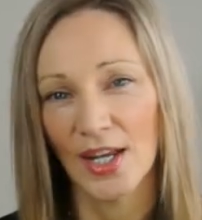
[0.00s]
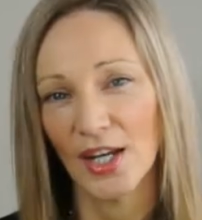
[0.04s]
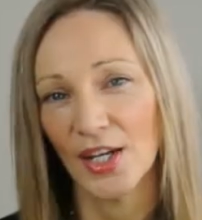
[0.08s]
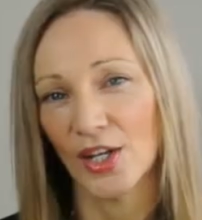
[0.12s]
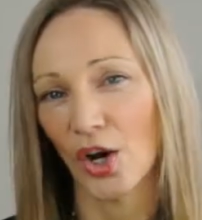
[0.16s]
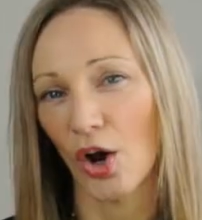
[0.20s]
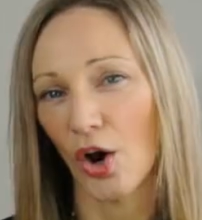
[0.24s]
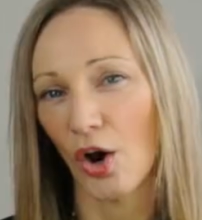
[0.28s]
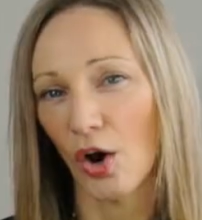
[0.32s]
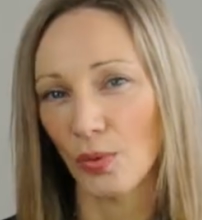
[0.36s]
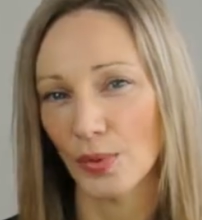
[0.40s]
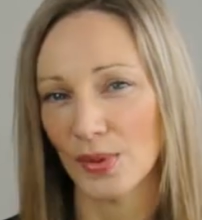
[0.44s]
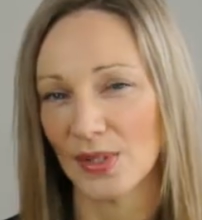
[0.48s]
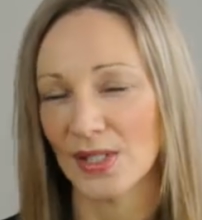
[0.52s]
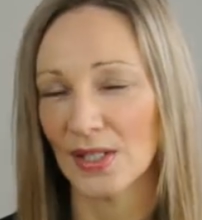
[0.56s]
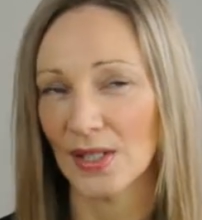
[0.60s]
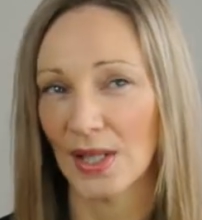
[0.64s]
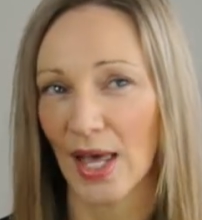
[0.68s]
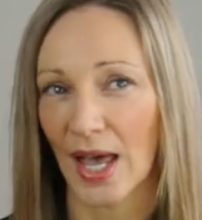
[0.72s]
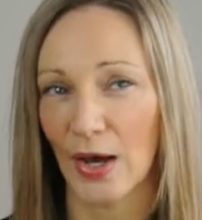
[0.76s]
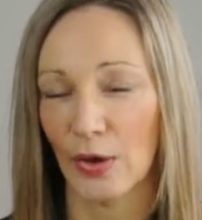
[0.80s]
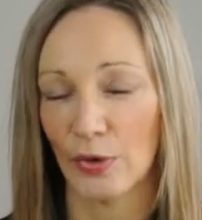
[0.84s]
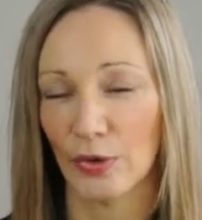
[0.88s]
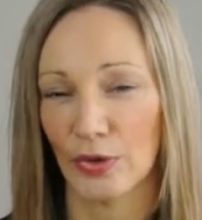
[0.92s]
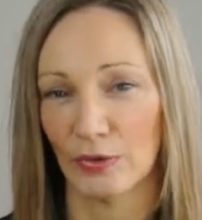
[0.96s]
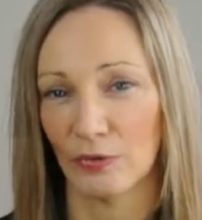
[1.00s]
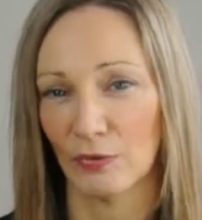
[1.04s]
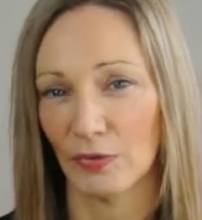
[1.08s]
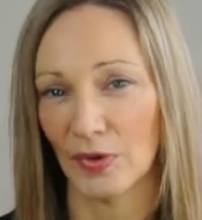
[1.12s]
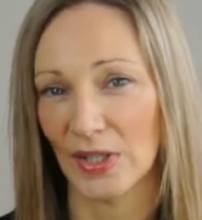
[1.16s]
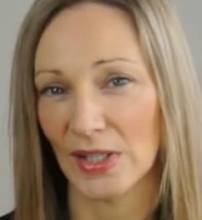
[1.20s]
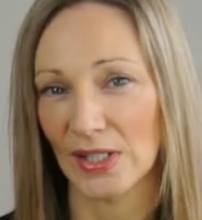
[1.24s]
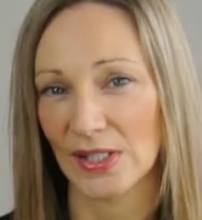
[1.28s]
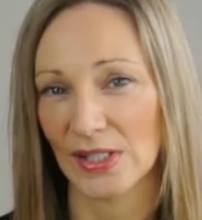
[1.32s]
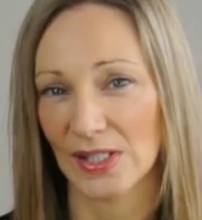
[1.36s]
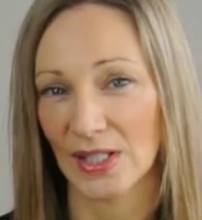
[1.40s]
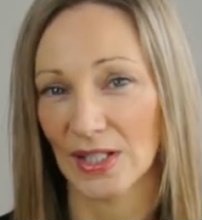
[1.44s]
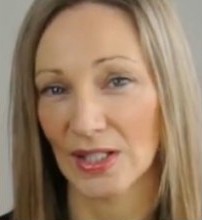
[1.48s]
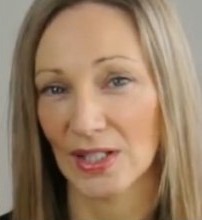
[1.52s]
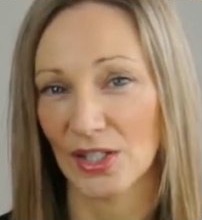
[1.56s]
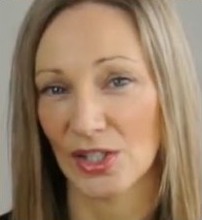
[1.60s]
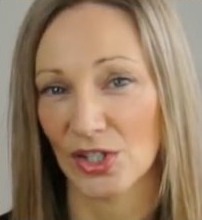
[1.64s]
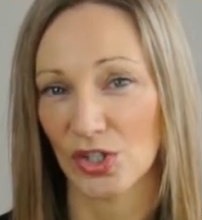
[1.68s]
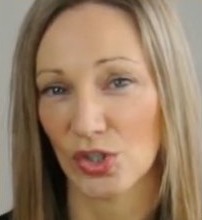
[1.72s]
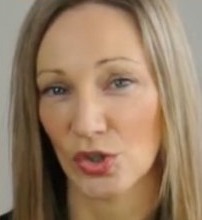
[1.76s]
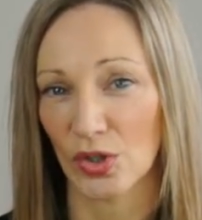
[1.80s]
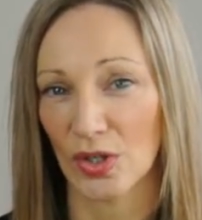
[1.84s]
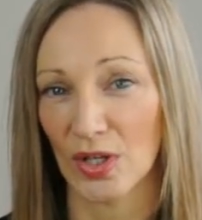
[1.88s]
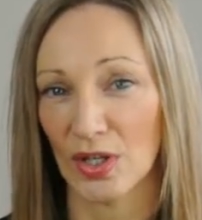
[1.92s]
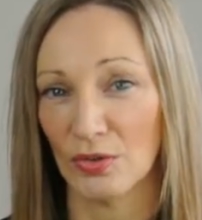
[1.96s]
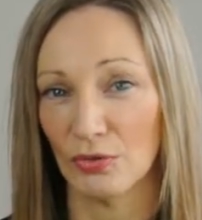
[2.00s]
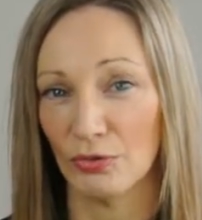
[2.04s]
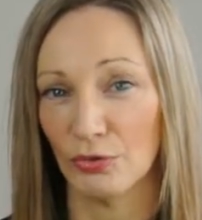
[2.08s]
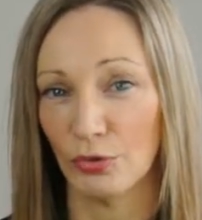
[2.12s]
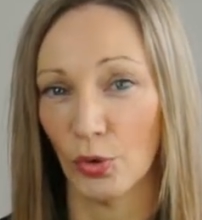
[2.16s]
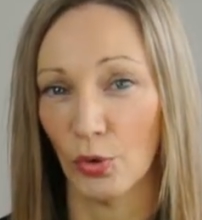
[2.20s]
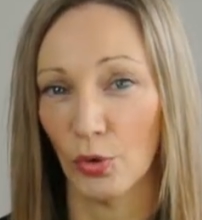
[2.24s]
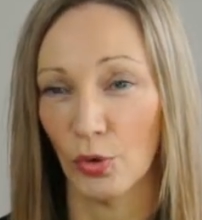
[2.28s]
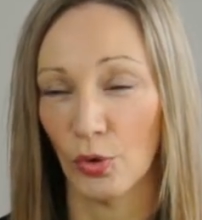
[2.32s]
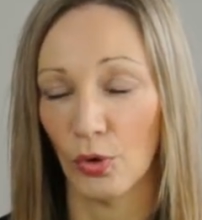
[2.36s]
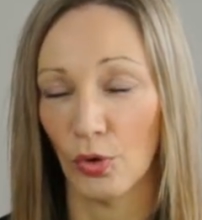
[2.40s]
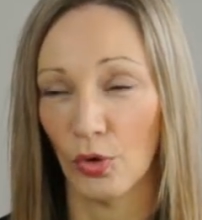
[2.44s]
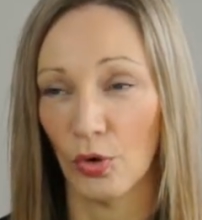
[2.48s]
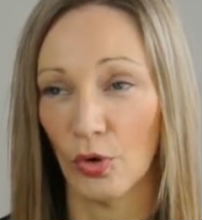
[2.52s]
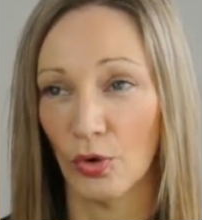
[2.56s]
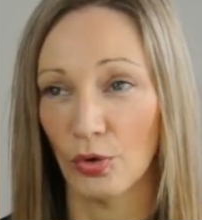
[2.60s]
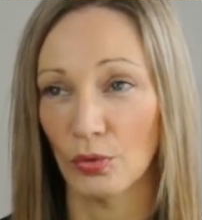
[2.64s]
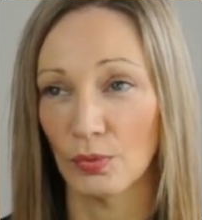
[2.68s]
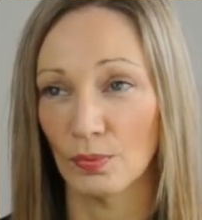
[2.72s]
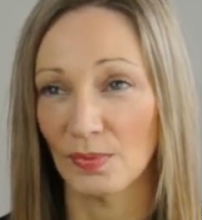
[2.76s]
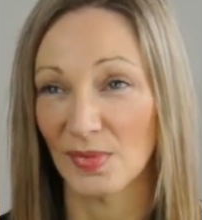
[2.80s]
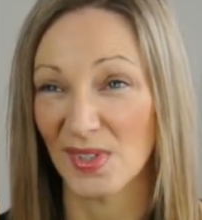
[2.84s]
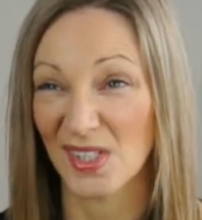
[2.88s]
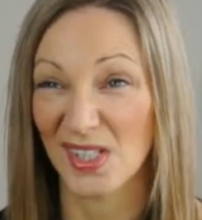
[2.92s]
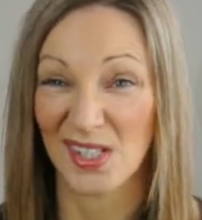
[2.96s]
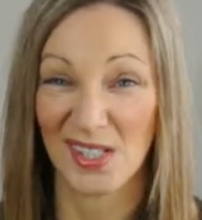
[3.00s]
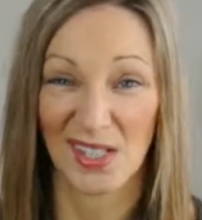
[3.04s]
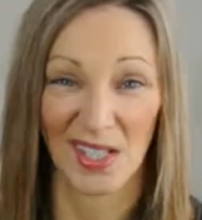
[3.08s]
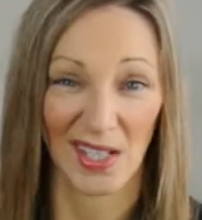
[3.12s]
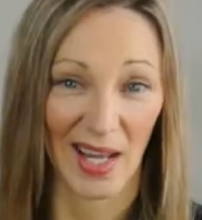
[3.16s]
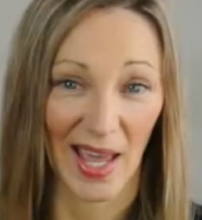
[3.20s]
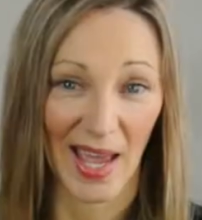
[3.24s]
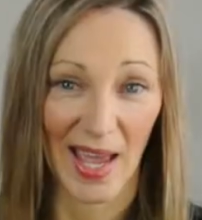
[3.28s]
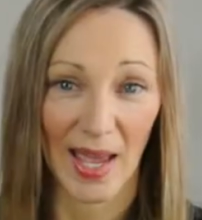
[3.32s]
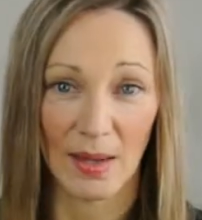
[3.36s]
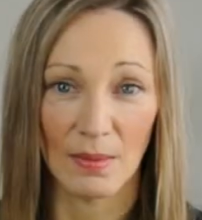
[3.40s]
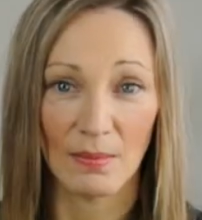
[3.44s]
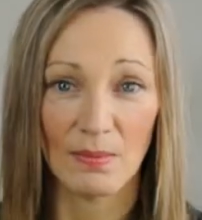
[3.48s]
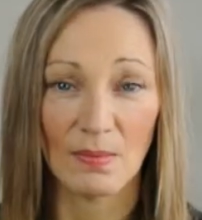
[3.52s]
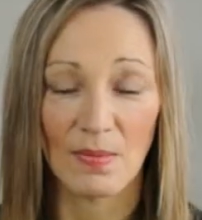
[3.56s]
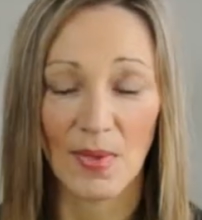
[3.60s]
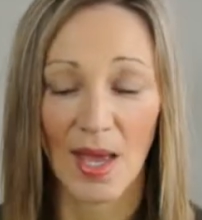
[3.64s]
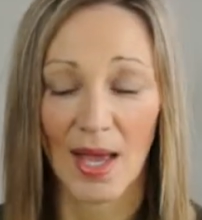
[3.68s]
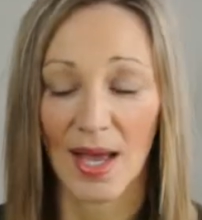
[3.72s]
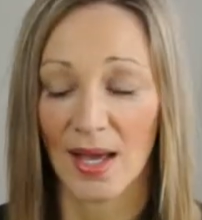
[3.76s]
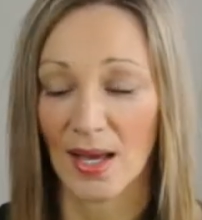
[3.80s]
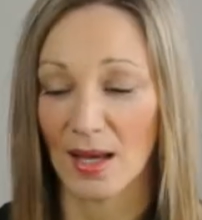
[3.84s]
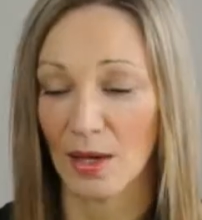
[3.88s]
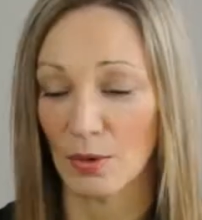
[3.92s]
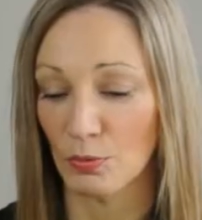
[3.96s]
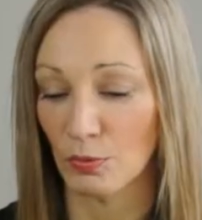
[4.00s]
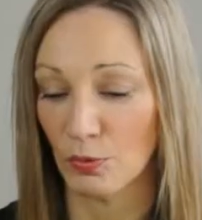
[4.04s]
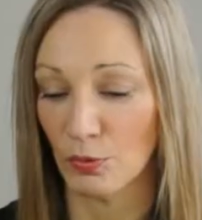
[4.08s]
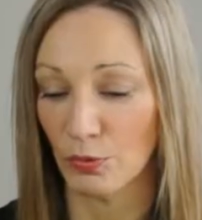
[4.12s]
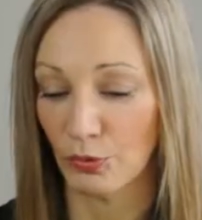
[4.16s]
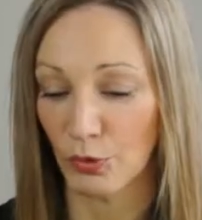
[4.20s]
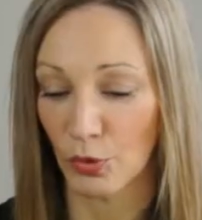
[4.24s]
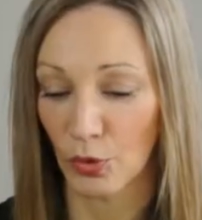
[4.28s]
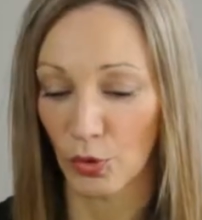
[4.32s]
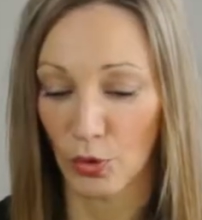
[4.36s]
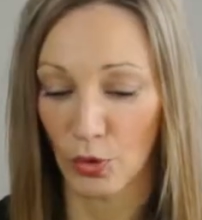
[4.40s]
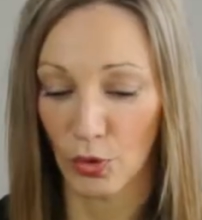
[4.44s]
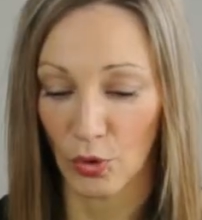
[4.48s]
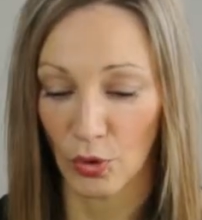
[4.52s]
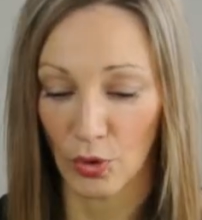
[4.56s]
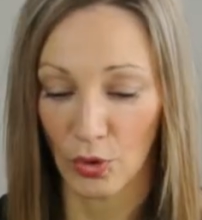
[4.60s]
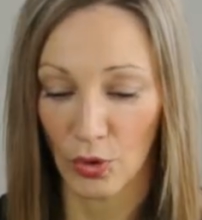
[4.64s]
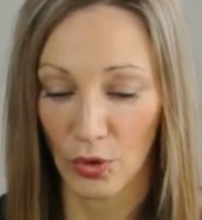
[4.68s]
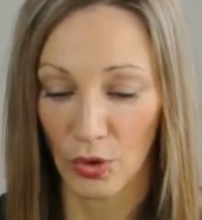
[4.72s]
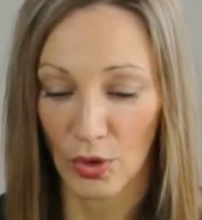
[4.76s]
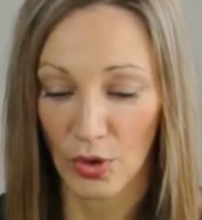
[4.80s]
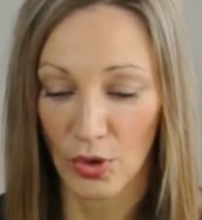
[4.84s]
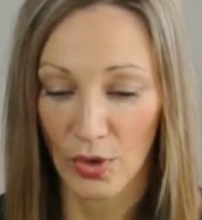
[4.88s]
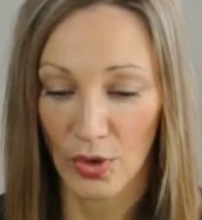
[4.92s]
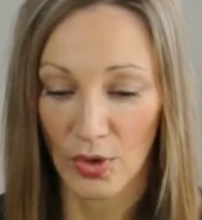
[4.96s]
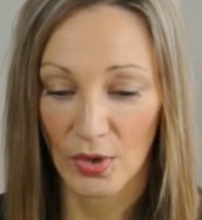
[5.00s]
I was in the health and fitness industry and still am, for